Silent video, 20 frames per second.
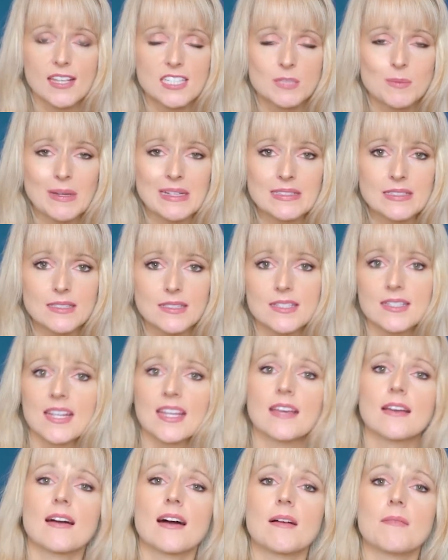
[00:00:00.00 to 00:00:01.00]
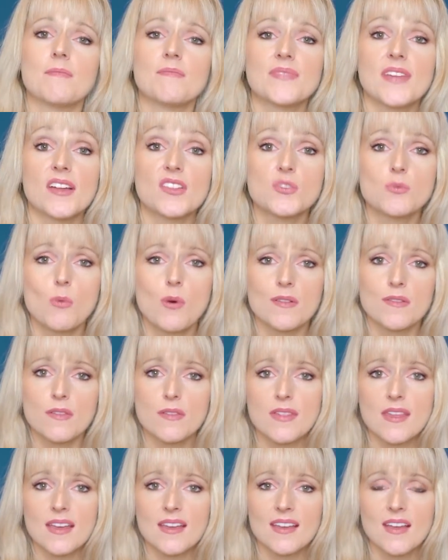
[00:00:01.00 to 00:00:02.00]
expenses and income. That's one
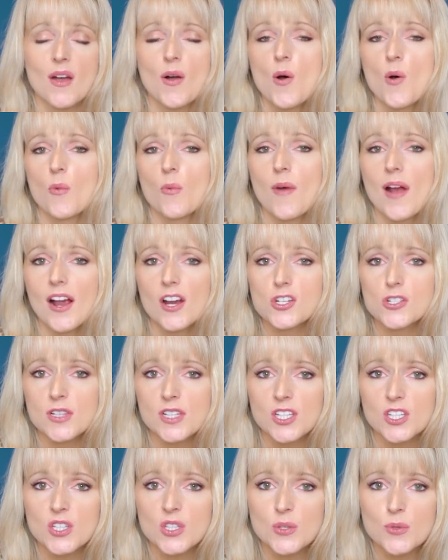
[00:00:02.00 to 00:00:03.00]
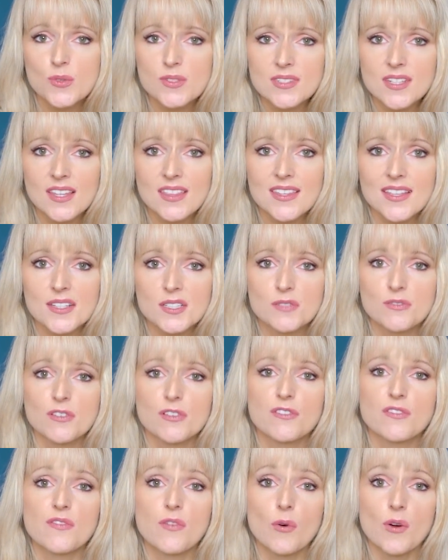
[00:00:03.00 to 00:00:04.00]
thing. We're actually using this
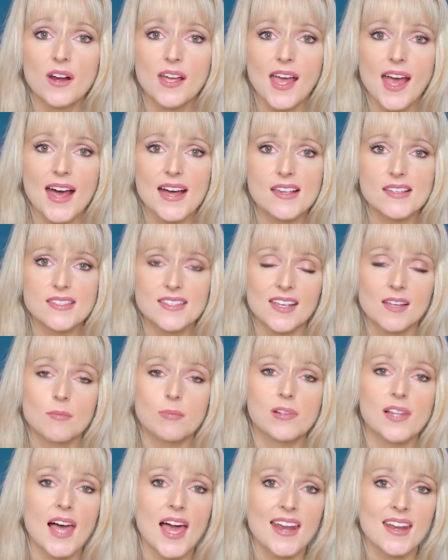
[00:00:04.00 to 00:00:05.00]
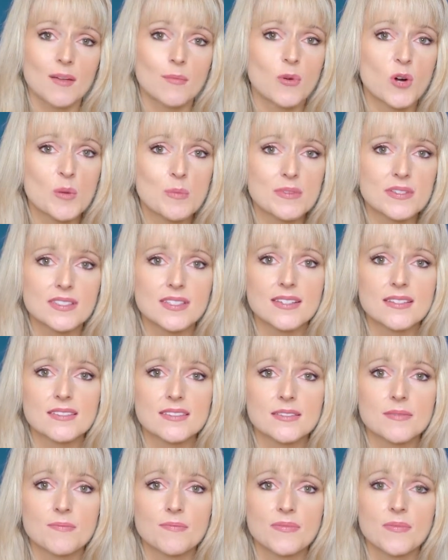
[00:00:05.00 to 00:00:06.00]
for forecasting and planning
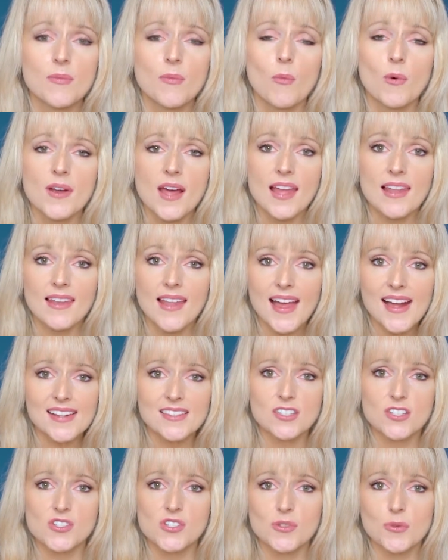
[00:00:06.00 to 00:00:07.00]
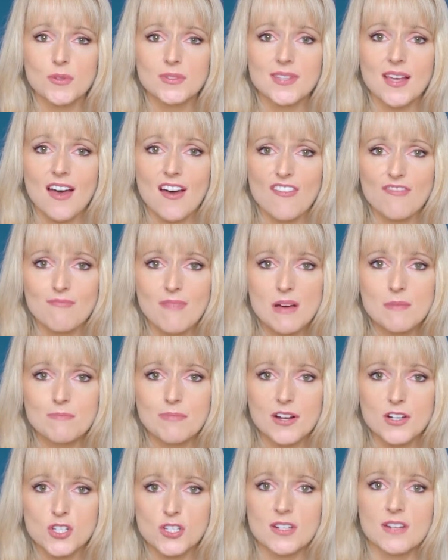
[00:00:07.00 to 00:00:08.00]
purposes. What I like to do is have my
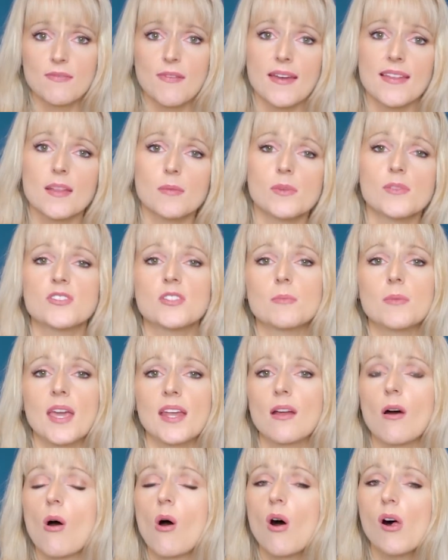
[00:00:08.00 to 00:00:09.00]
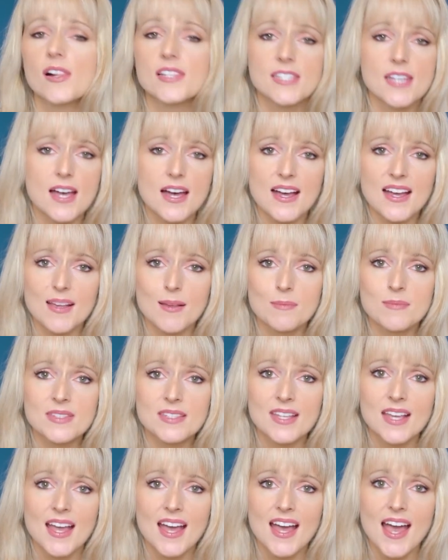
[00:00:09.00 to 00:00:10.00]
budget available to me at all times
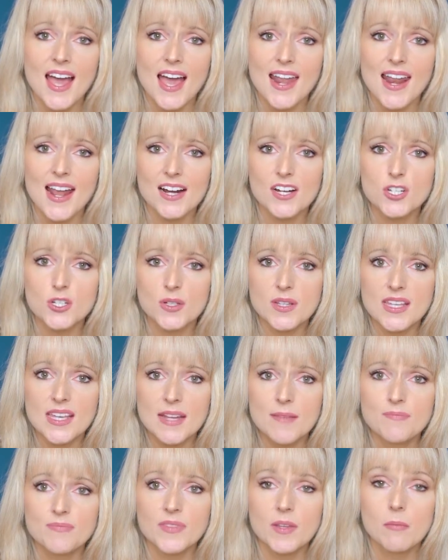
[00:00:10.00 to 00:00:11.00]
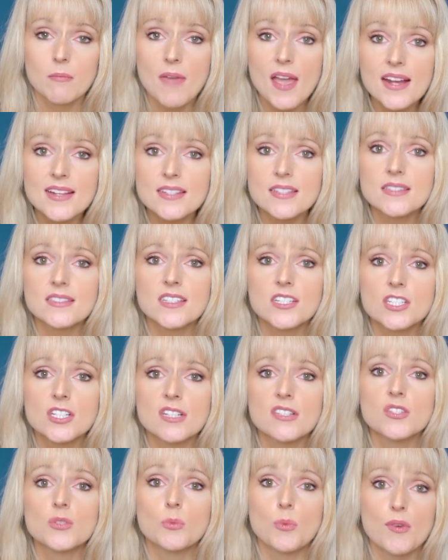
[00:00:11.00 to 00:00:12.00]
and actually make
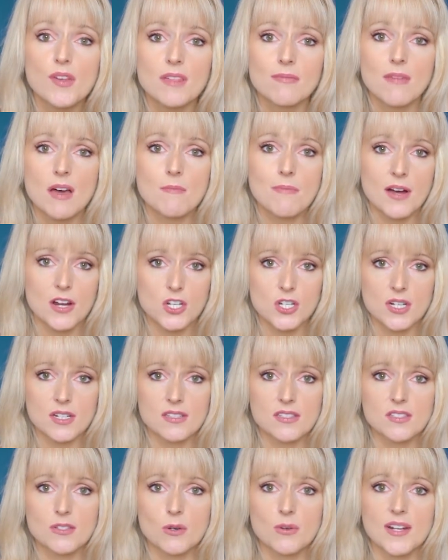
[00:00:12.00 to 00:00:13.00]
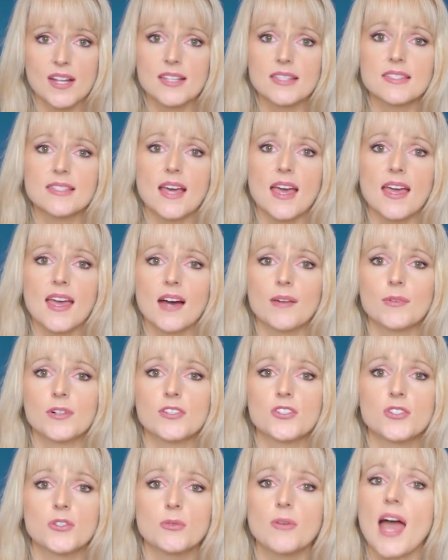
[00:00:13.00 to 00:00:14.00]
decisions with my budget. So let's say I
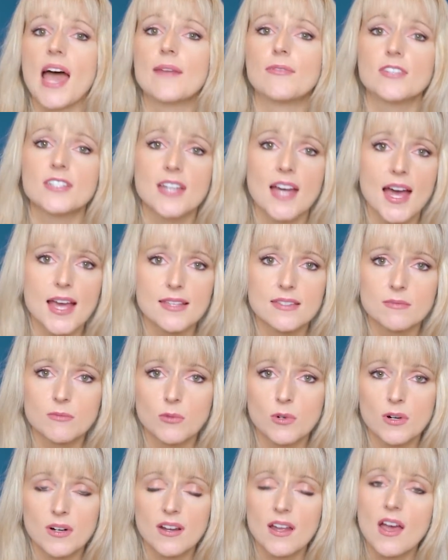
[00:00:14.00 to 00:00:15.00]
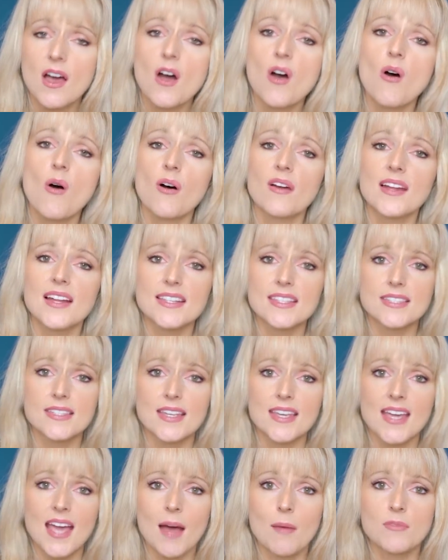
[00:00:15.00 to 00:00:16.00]
want to advertise more. Or let's
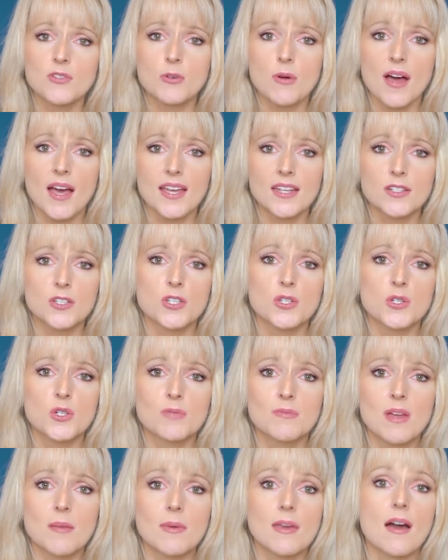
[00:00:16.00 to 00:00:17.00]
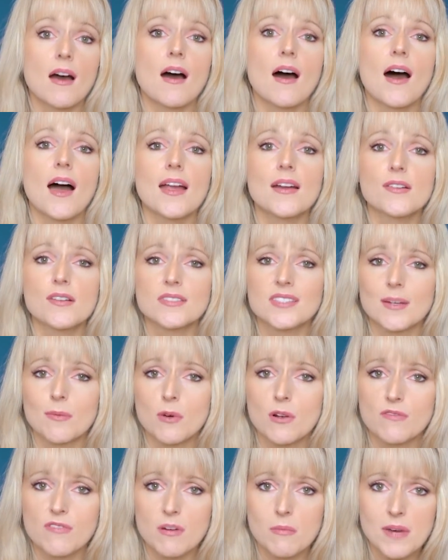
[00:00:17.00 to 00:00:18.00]
say I'm trying to maybe hire
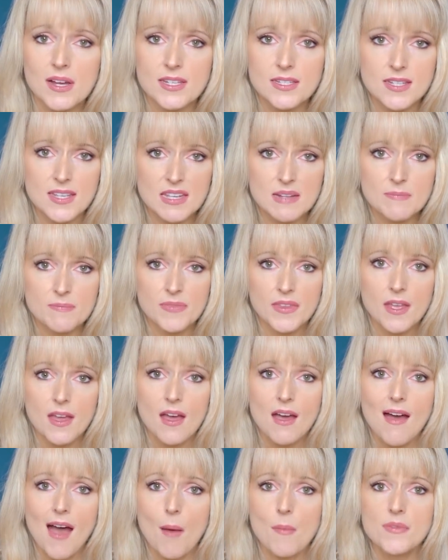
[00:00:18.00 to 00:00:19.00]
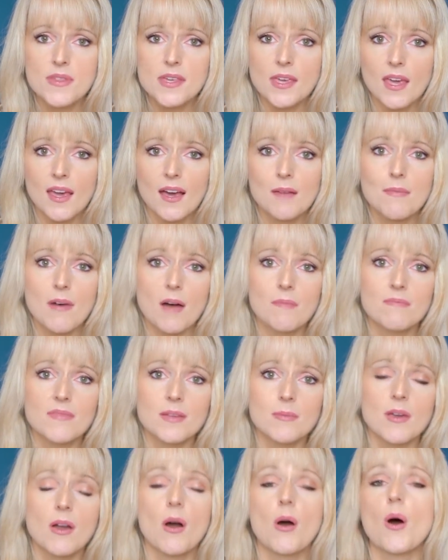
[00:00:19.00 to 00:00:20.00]
someone for my team. I'm thinking about
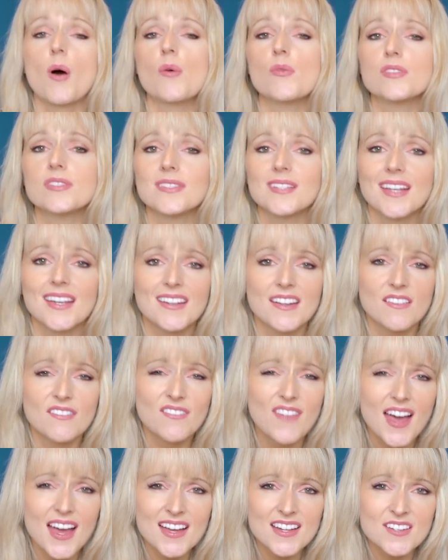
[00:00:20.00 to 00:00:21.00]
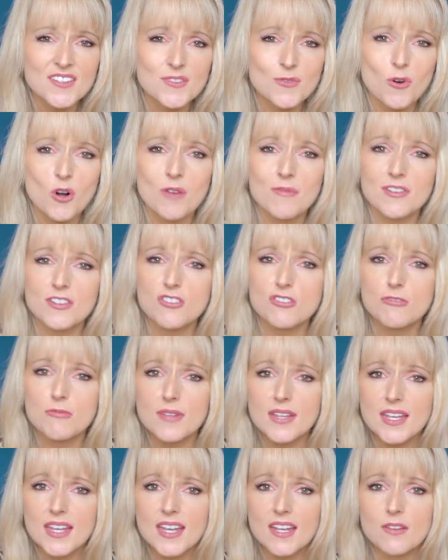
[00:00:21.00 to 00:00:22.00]
maybe hosting an event or a
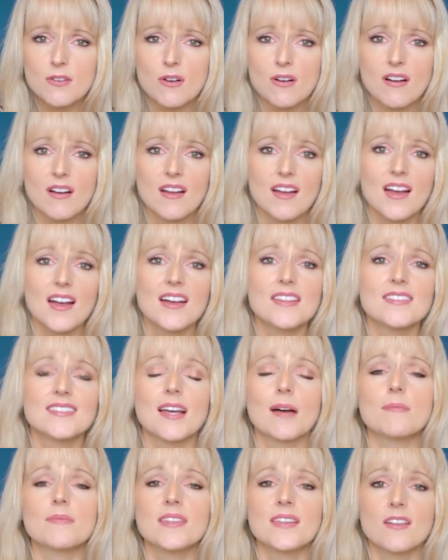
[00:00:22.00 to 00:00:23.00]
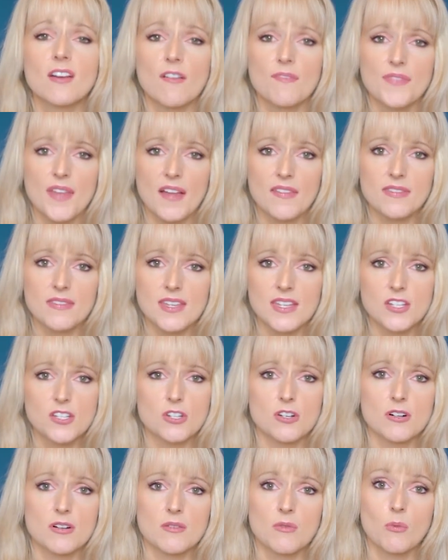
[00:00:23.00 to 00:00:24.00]
retreat or something of that
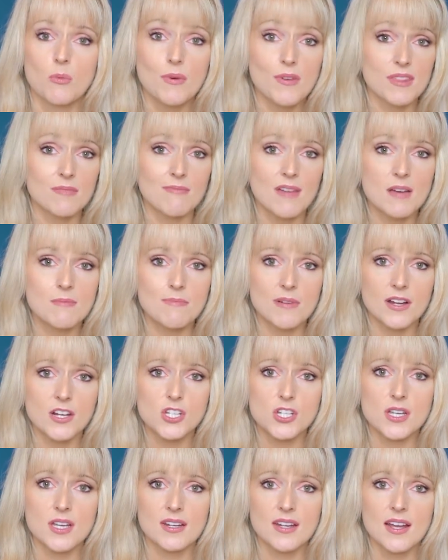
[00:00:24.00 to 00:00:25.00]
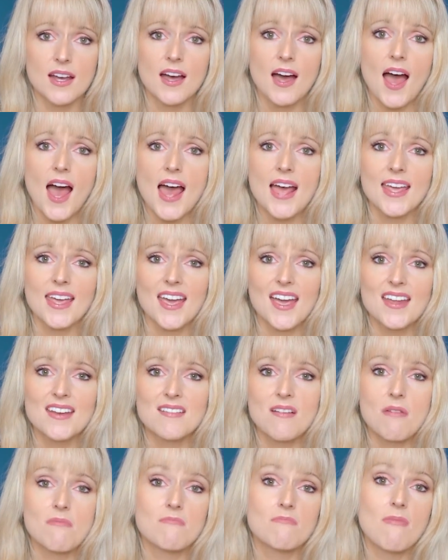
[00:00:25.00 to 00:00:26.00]
nature. With my budget, I
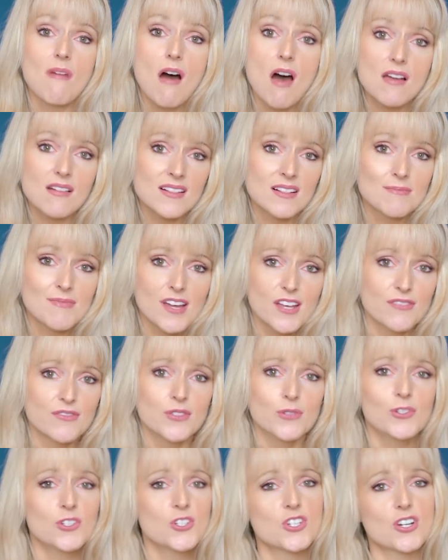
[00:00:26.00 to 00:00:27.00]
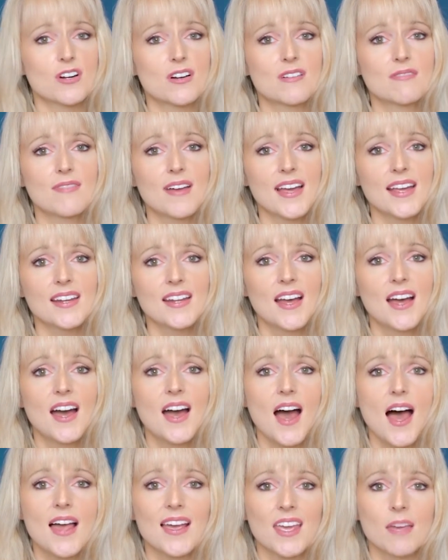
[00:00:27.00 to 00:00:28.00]
can model my future, right?
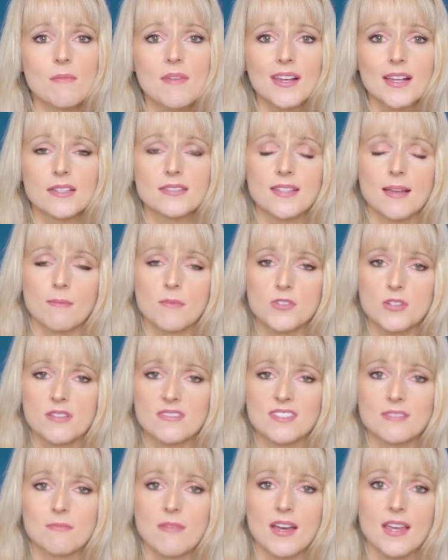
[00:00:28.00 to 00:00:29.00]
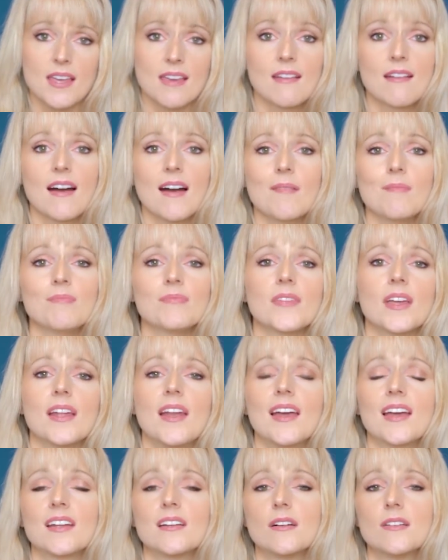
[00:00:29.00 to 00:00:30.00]
I can make assumptions on my income
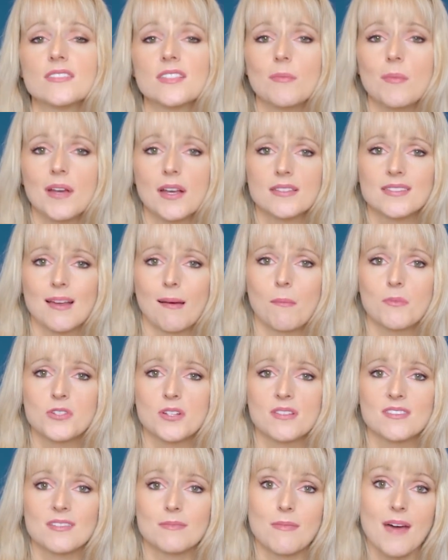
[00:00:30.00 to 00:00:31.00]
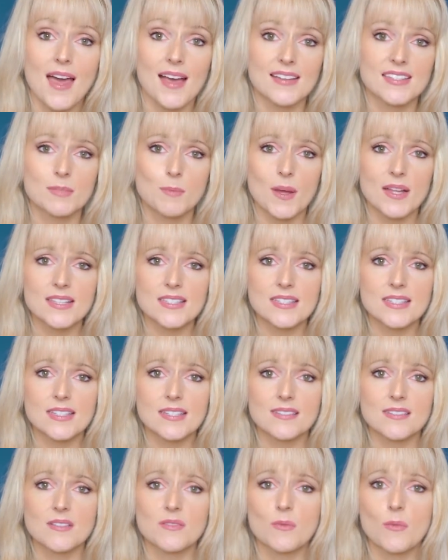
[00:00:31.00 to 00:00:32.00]
and I can also make assumptions on my
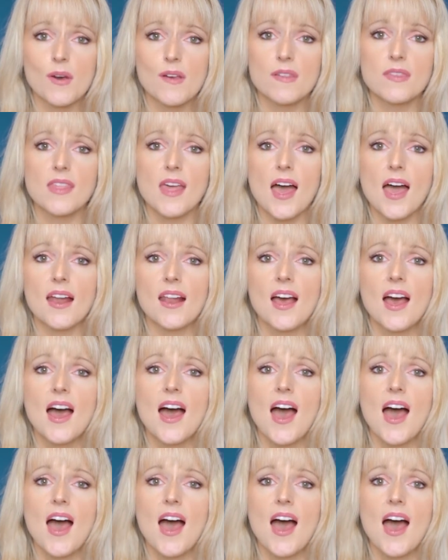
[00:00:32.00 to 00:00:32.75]
expenses. And with that,